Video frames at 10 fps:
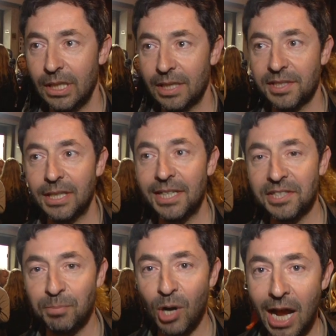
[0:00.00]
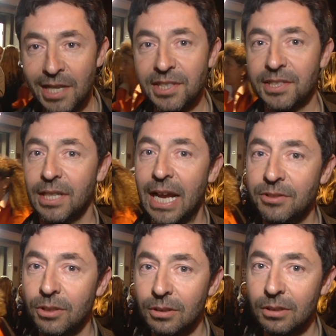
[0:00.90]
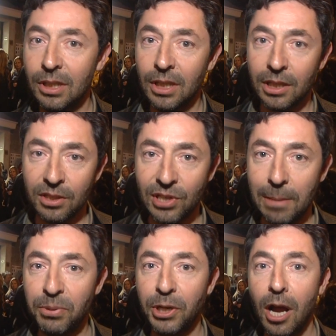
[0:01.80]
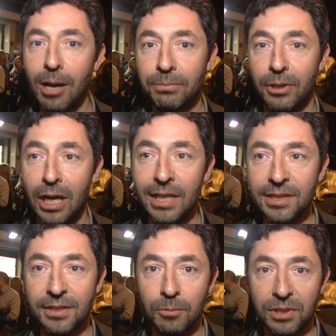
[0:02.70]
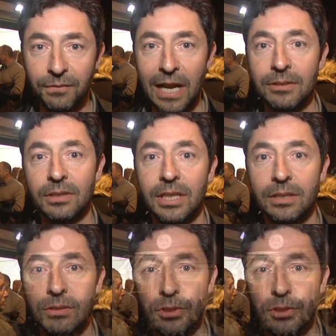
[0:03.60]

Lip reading: Yeah, Celeste Prize is an annual contemporary art prize that was founded in